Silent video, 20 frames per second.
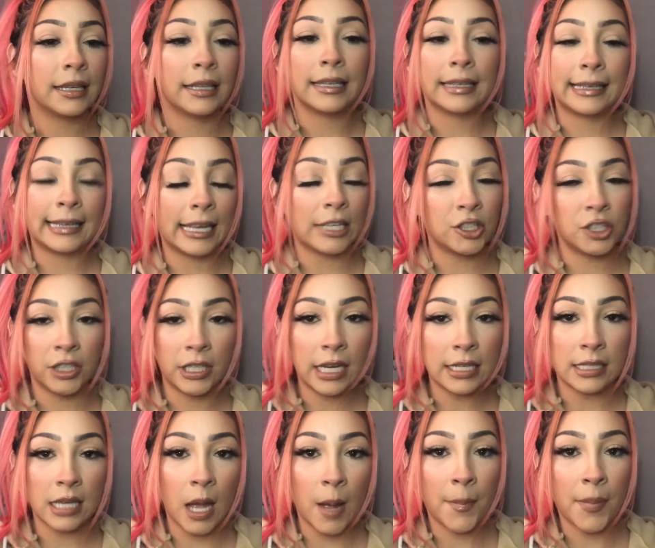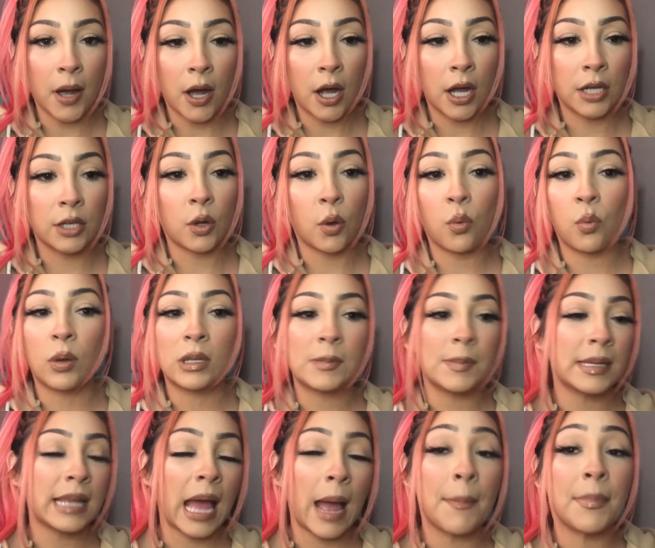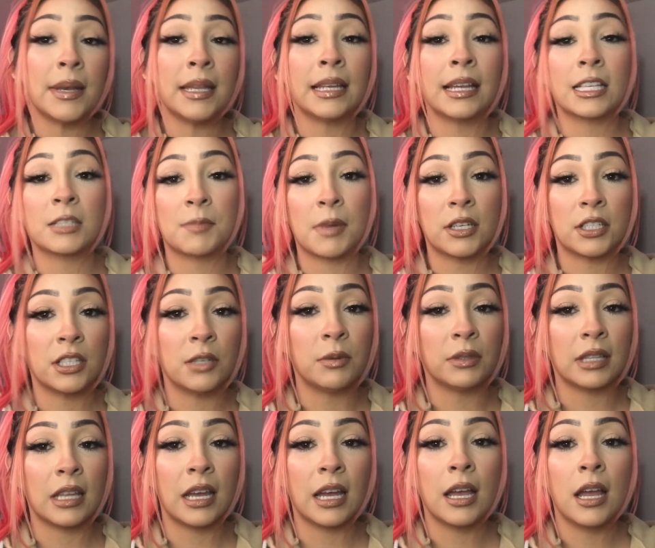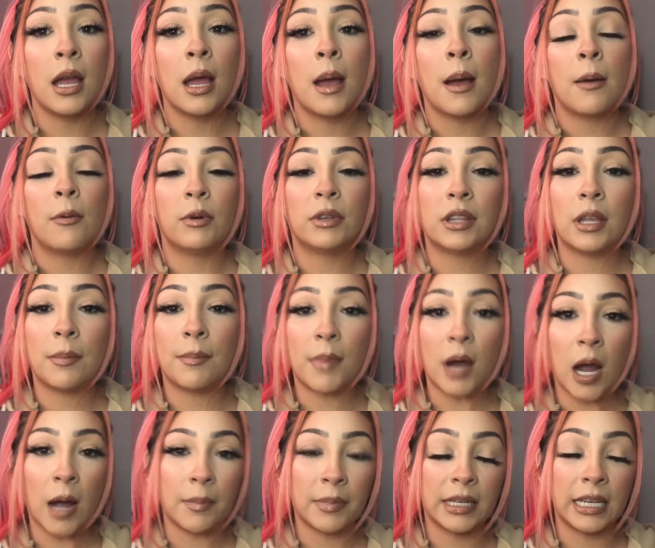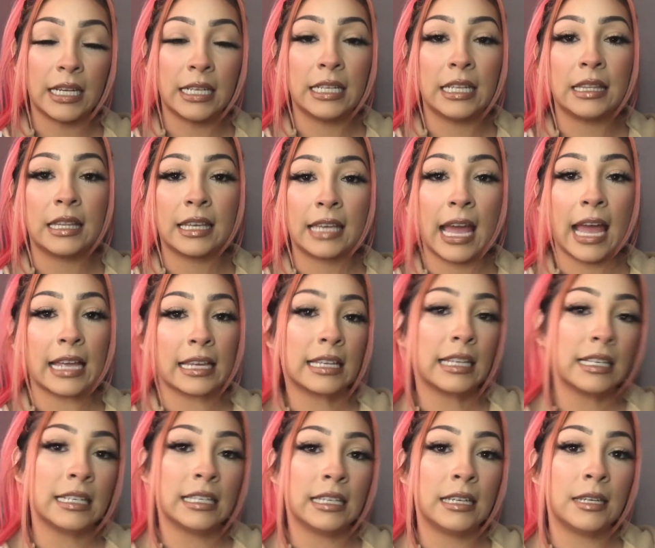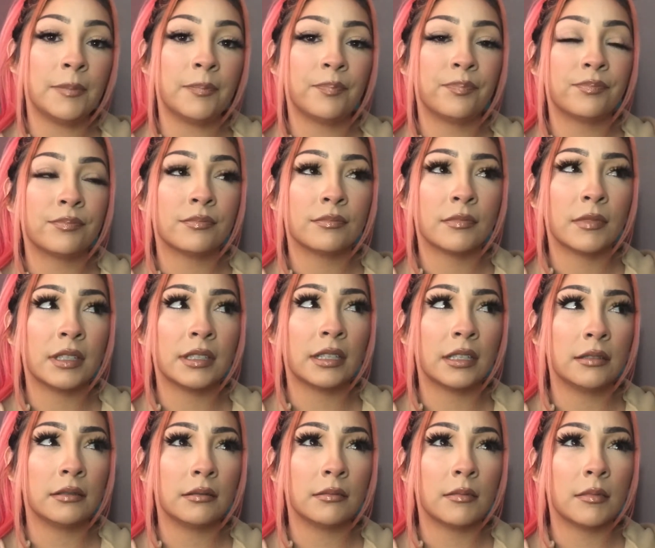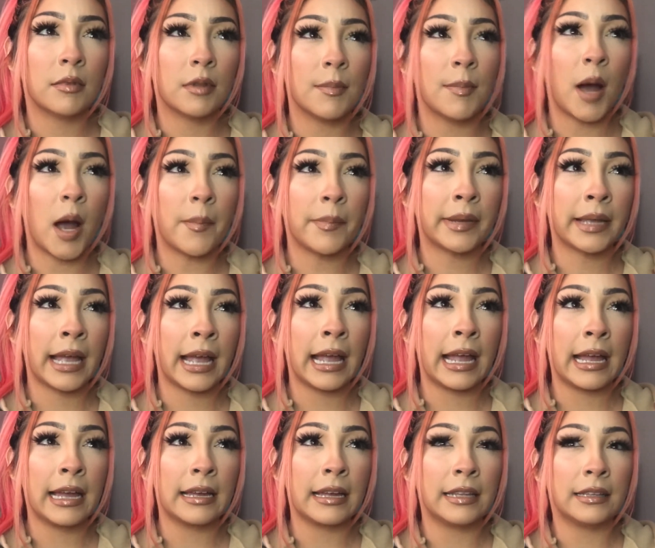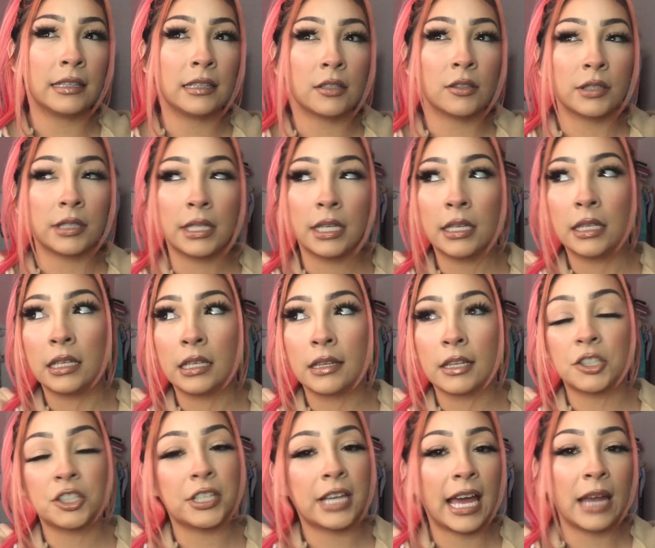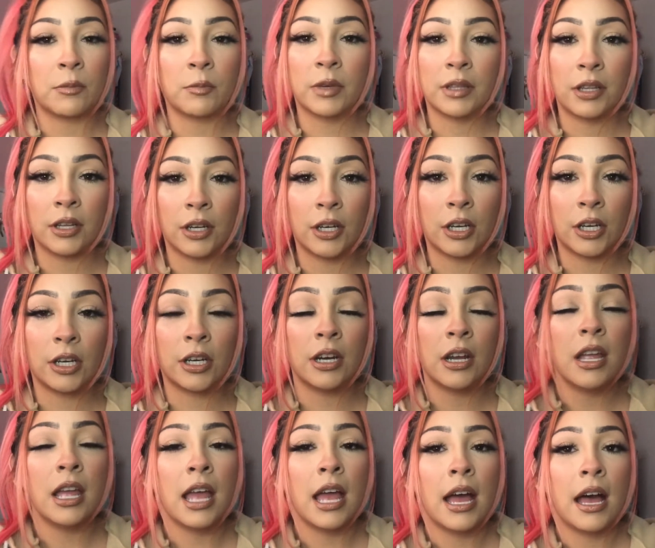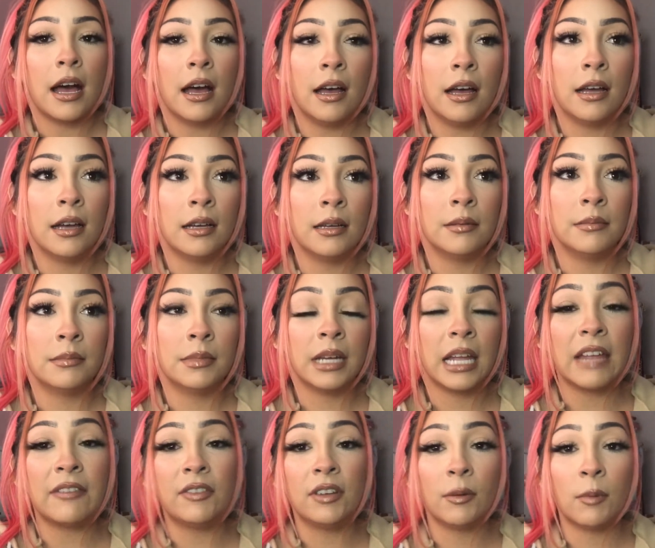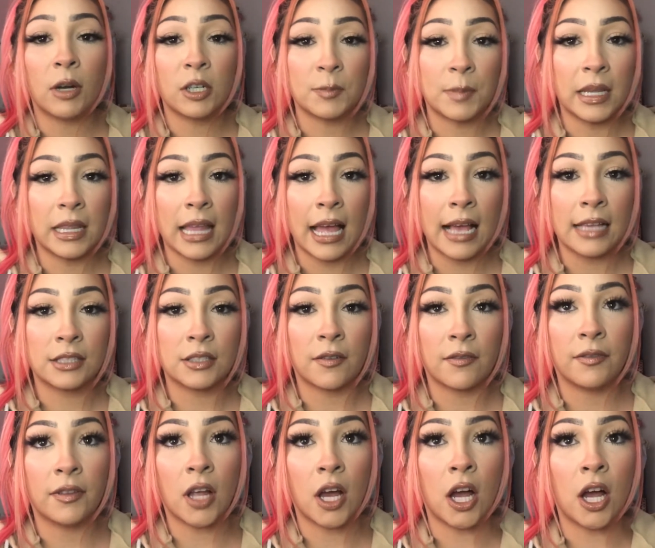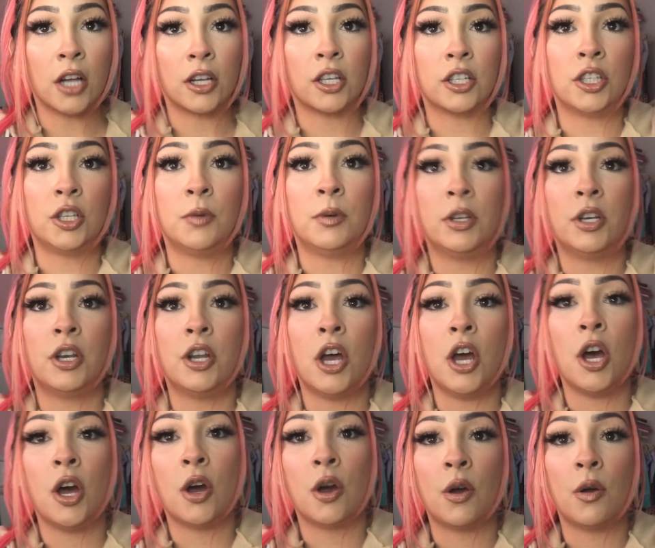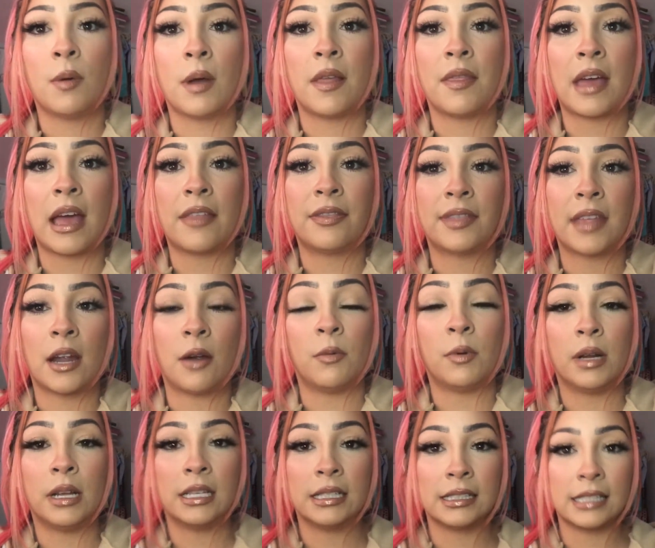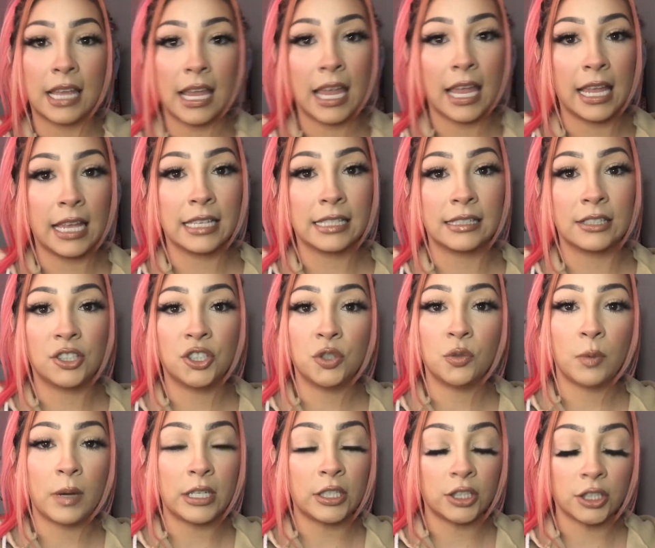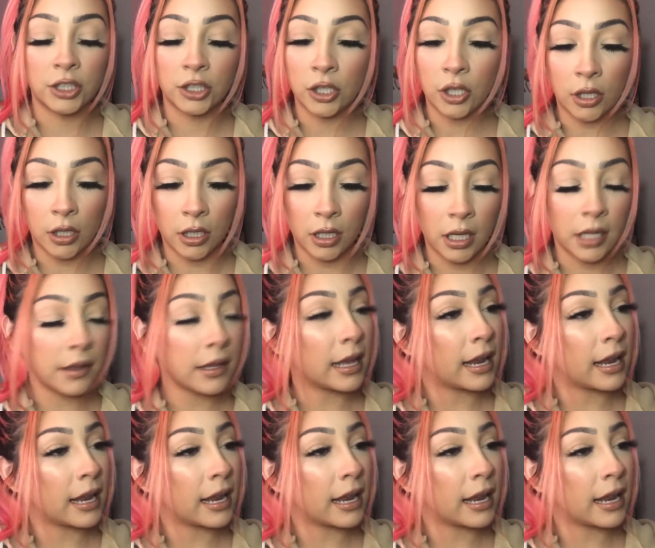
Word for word: catch you guys up on what's been happening, especially with the with the mom kitty and the cat kitty. The, the mom cat and the little kitty that she had with her. Um, if you watched my last vlog, you would know that there was a situation that